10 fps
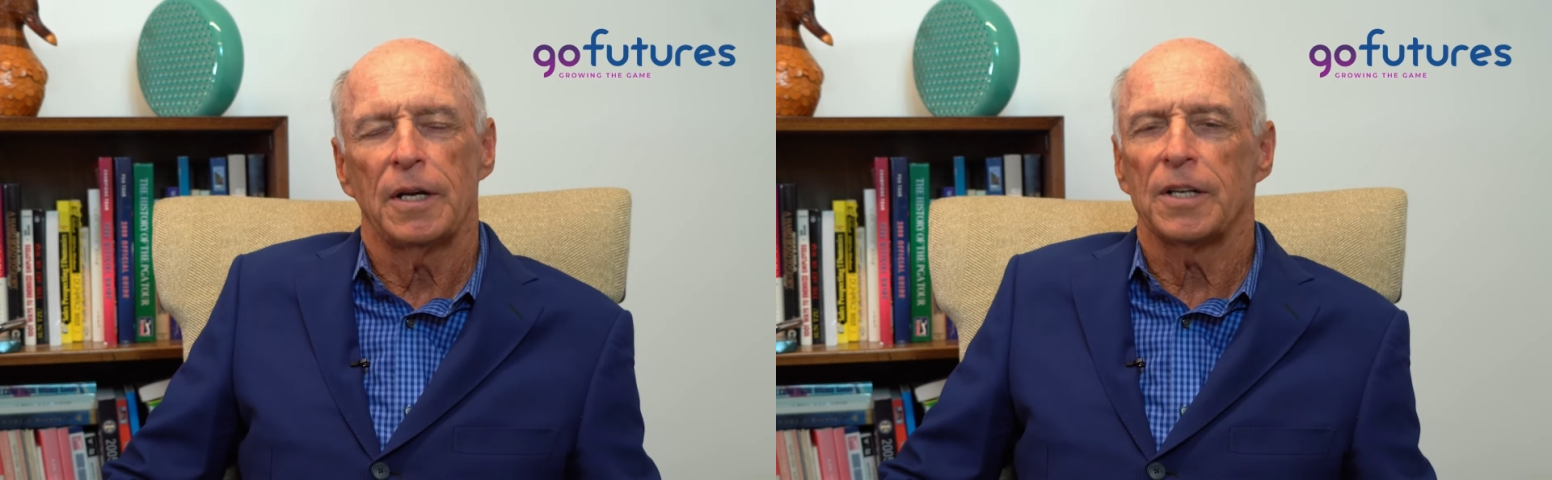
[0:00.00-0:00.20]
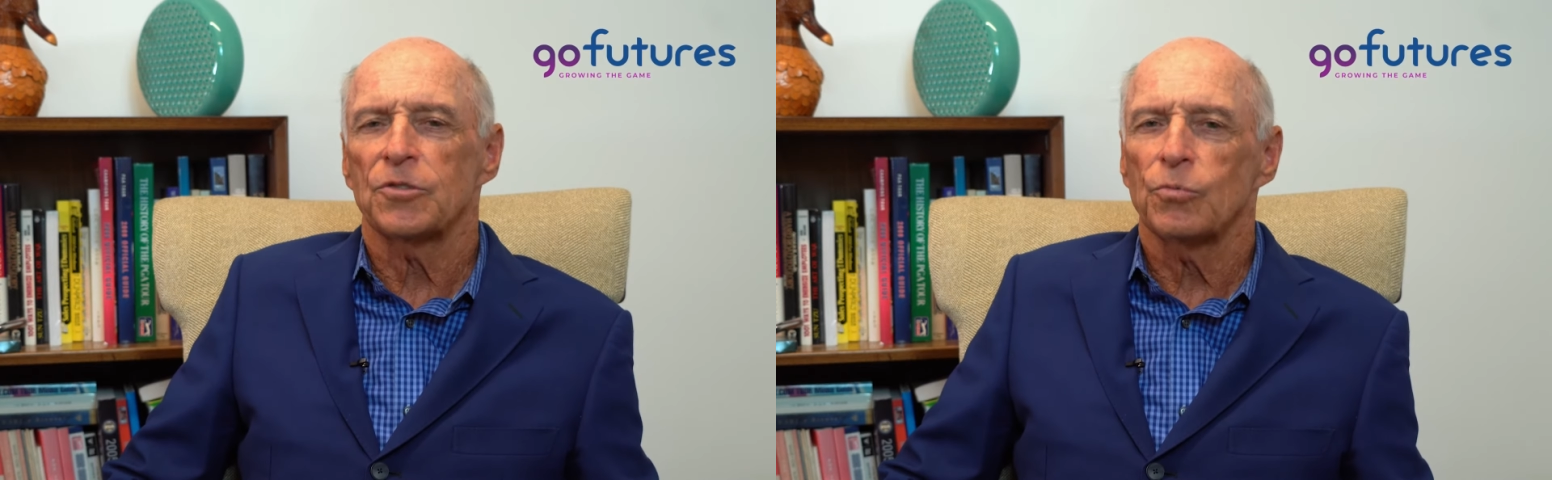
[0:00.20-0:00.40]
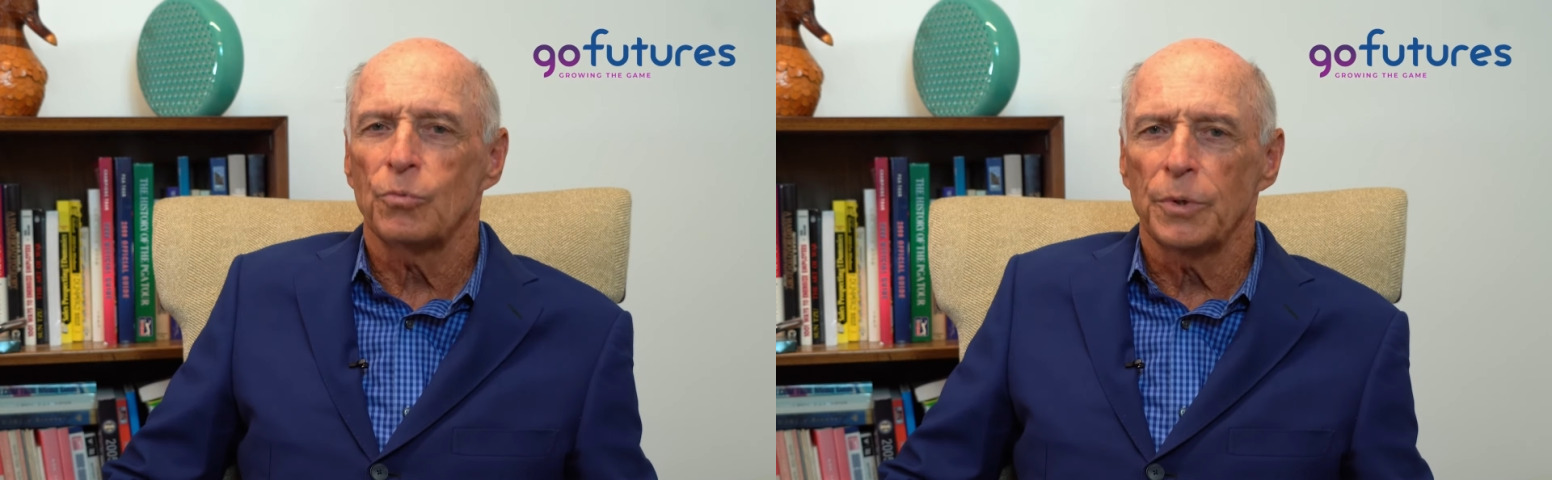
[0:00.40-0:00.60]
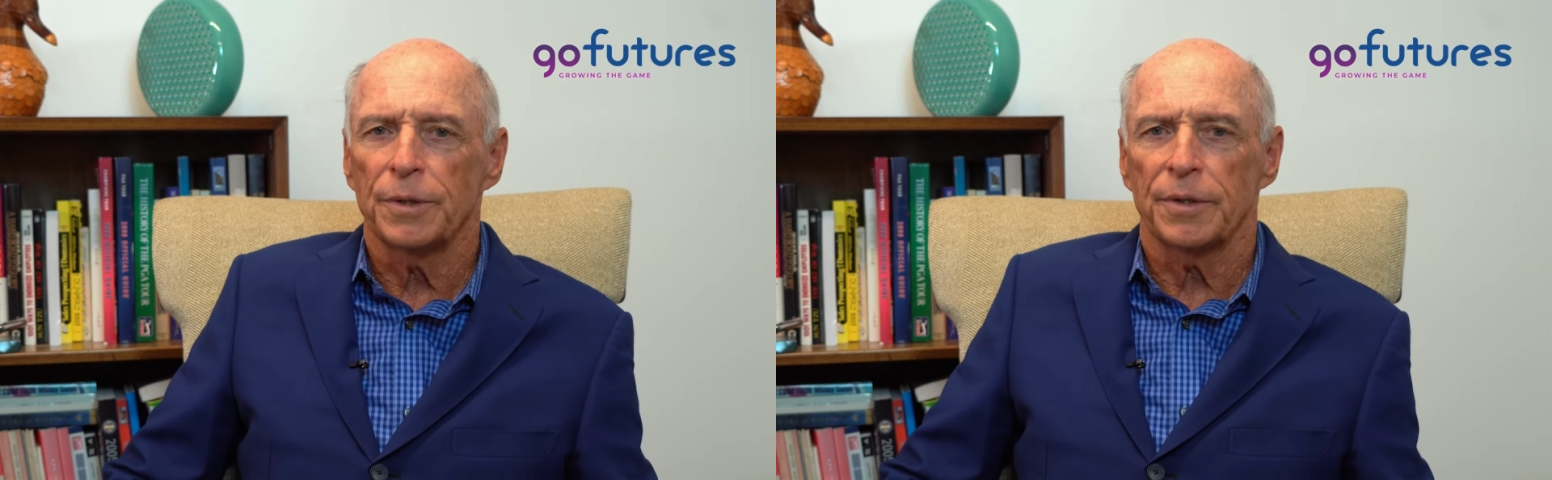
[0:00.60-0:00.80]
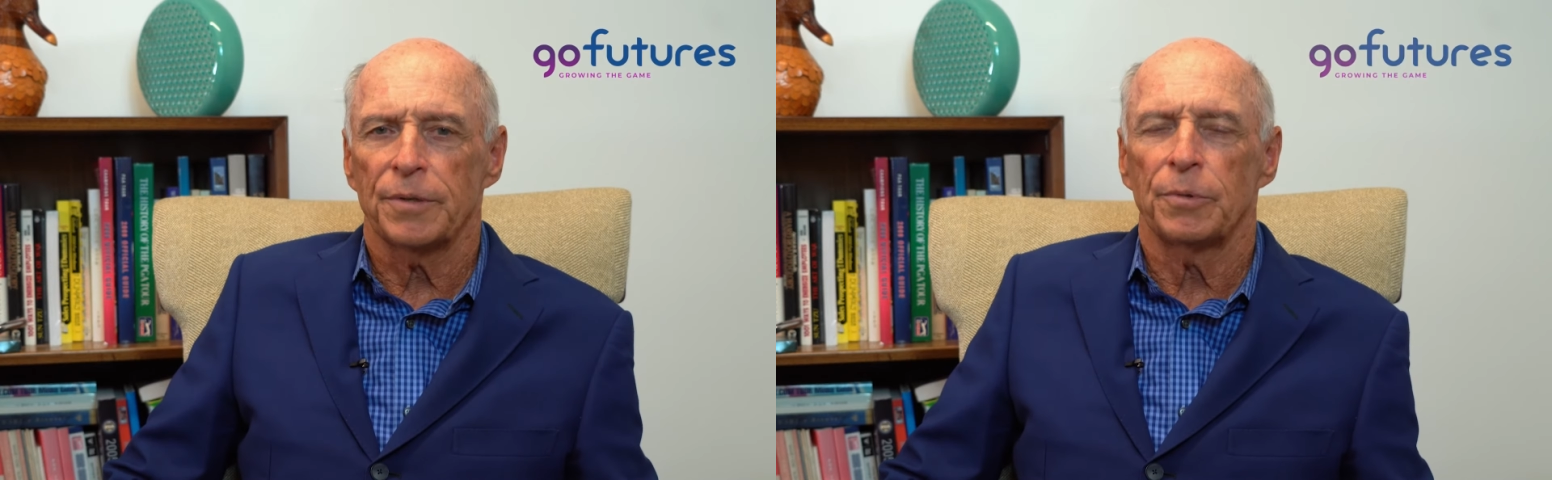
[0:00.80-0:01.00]
It's
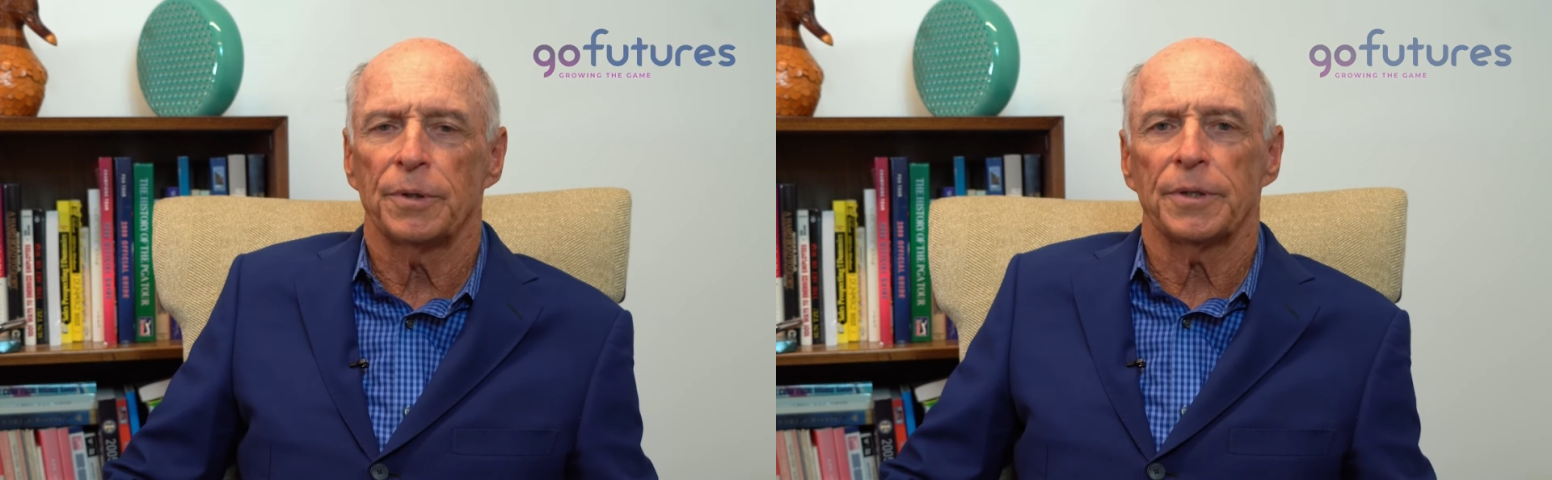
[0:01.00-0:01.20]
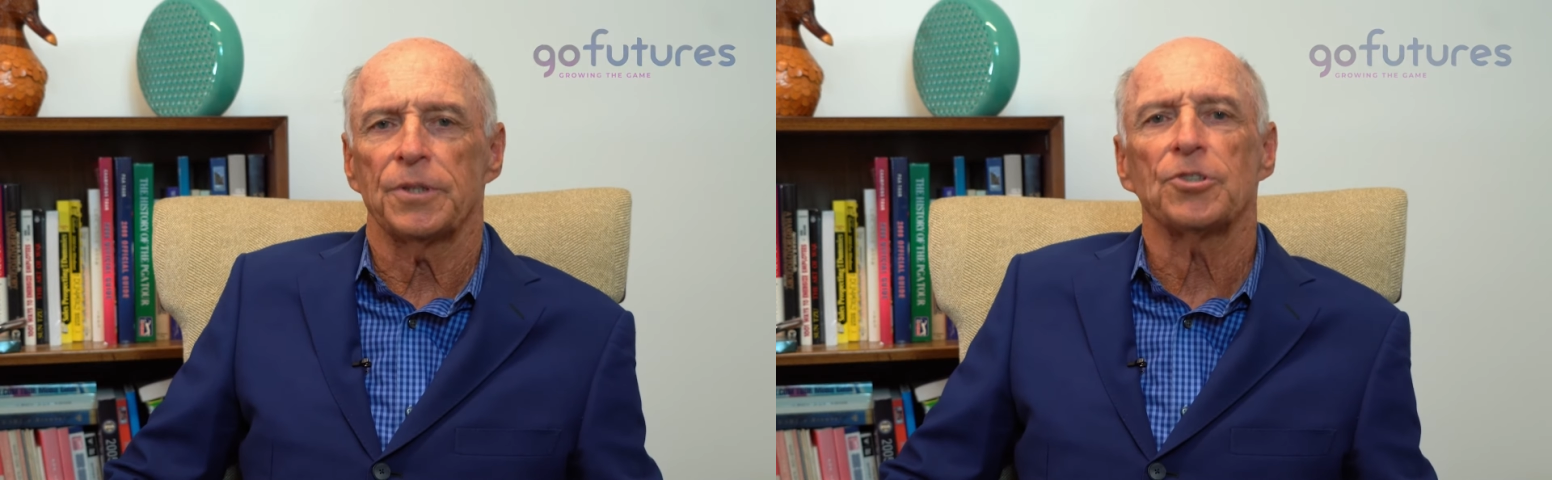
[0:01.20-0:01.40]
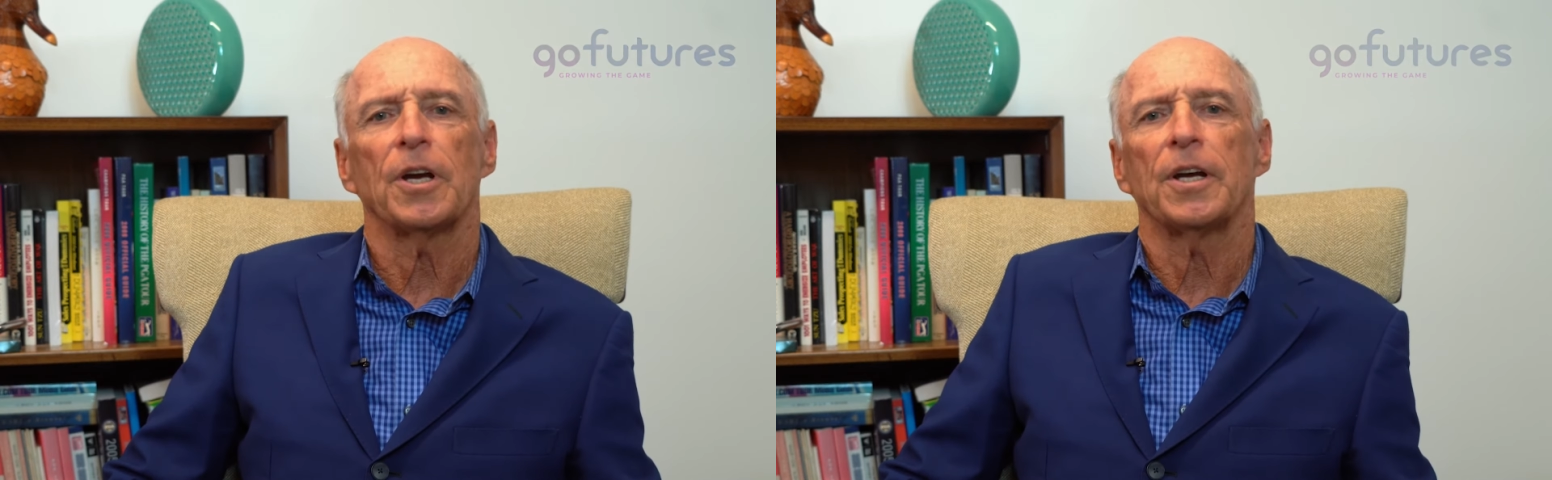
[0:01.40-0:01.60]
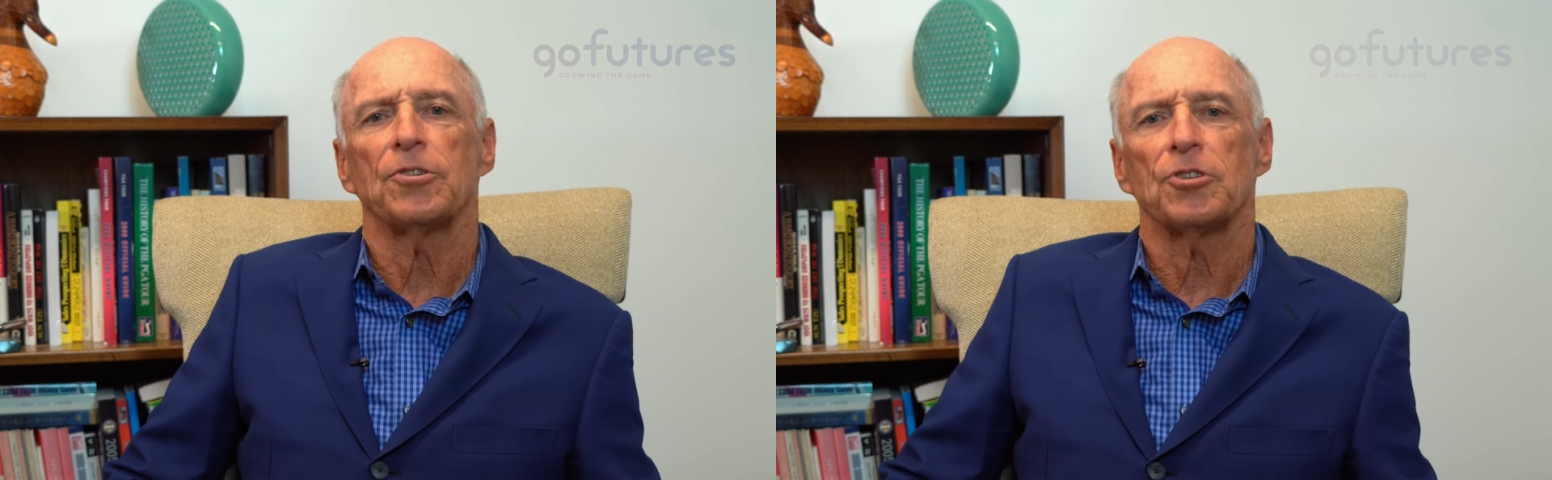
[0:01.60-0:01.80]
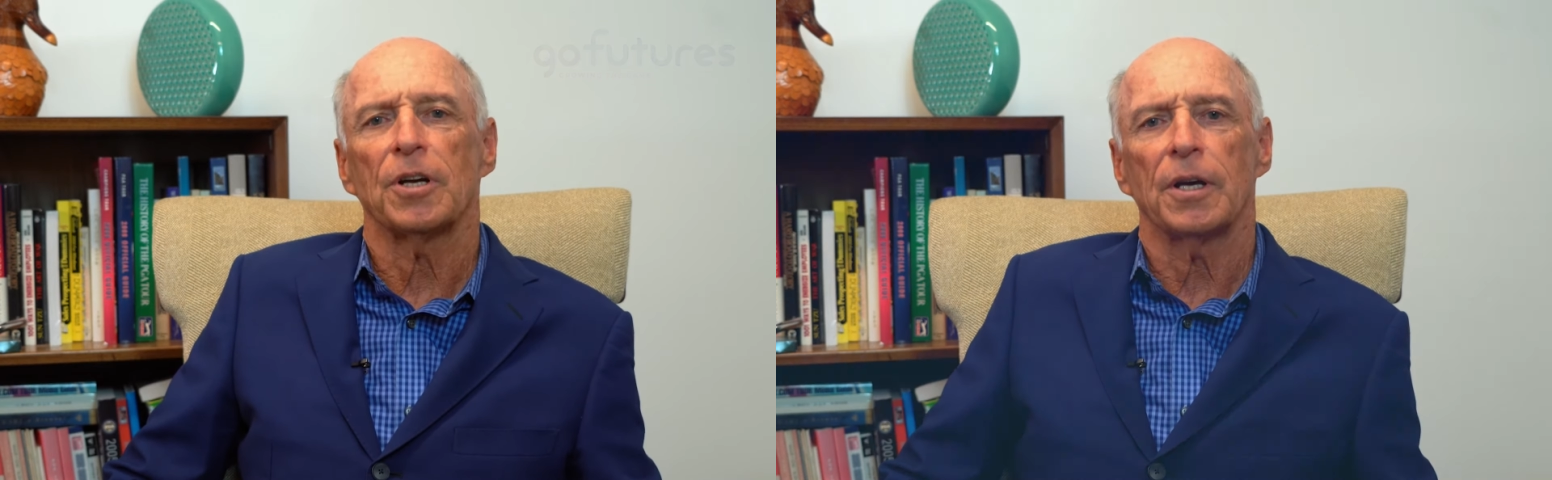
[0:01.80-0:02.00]
really, really
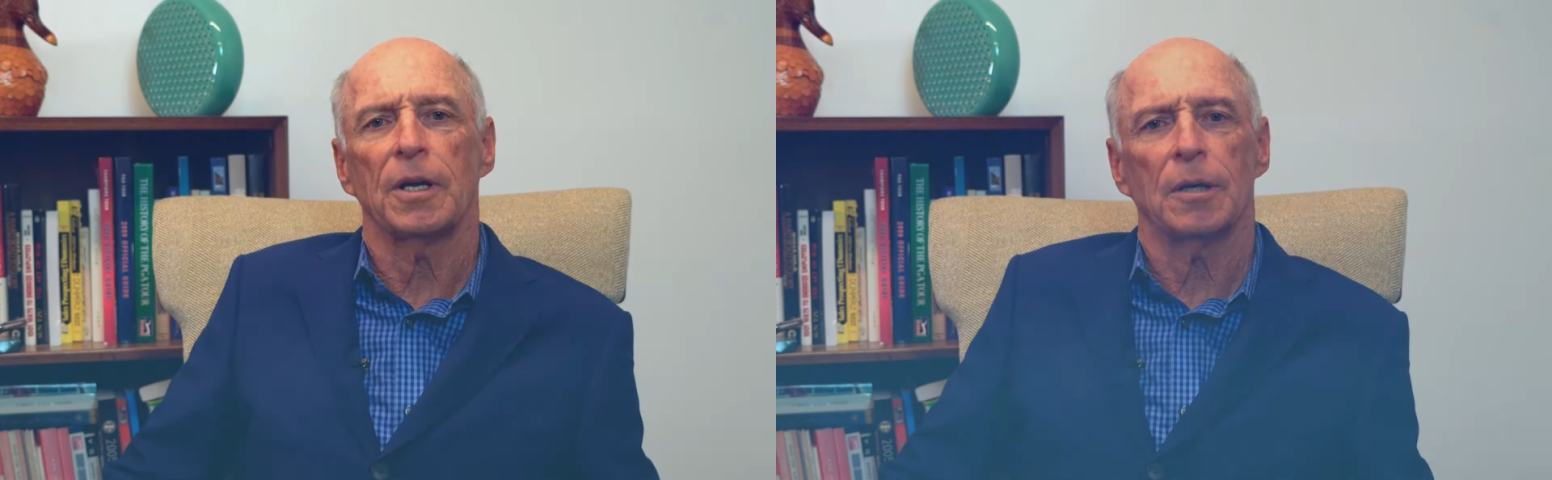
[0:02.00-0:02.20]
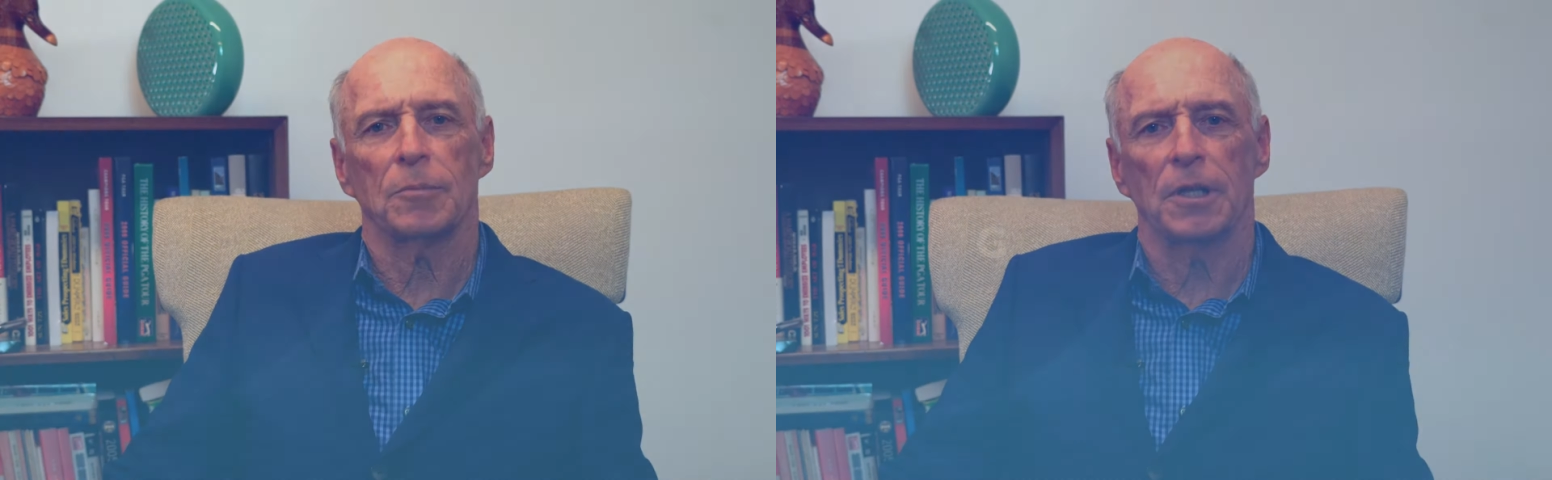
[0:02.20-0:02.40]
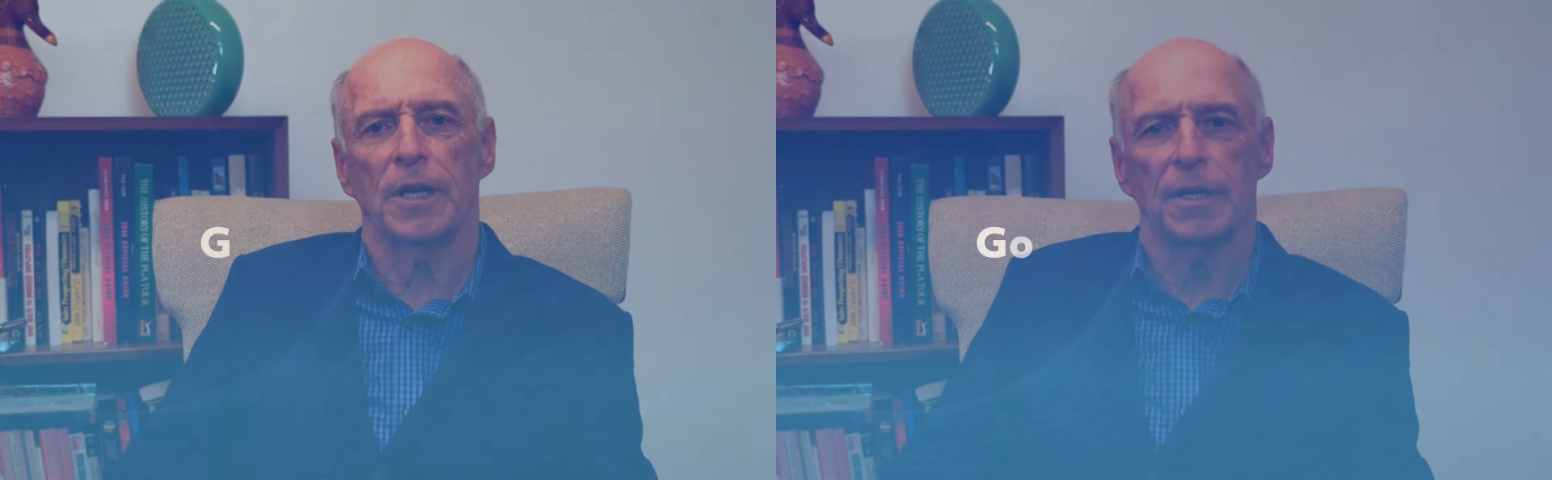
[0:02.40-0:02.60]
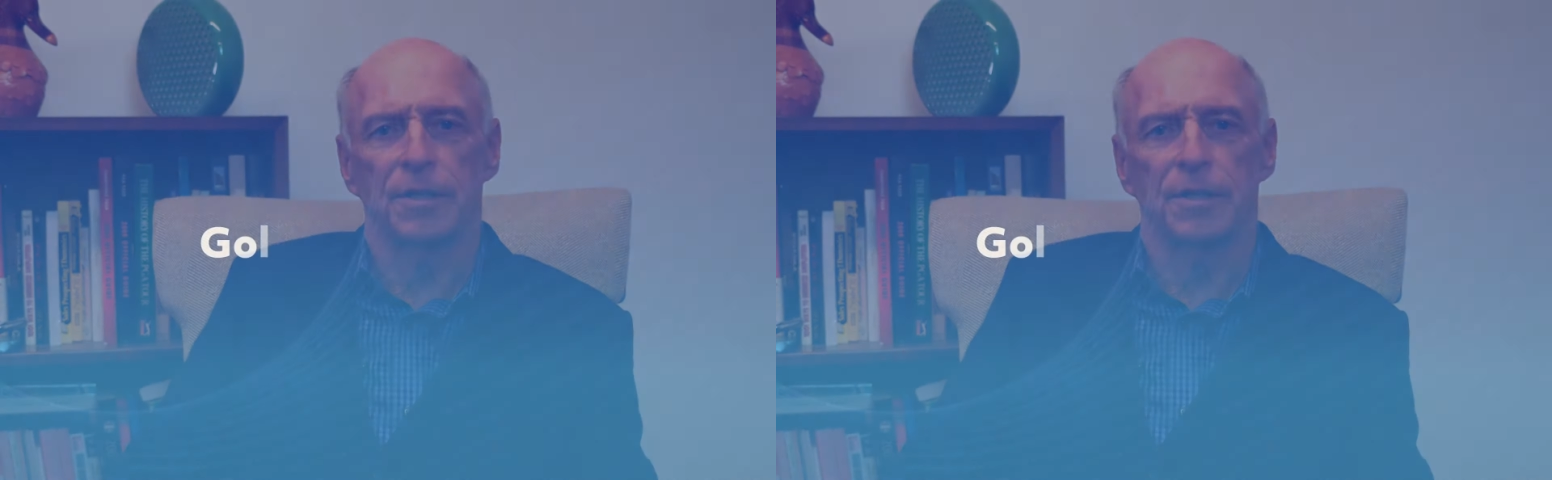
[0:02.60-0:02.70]
changing, and I'm glad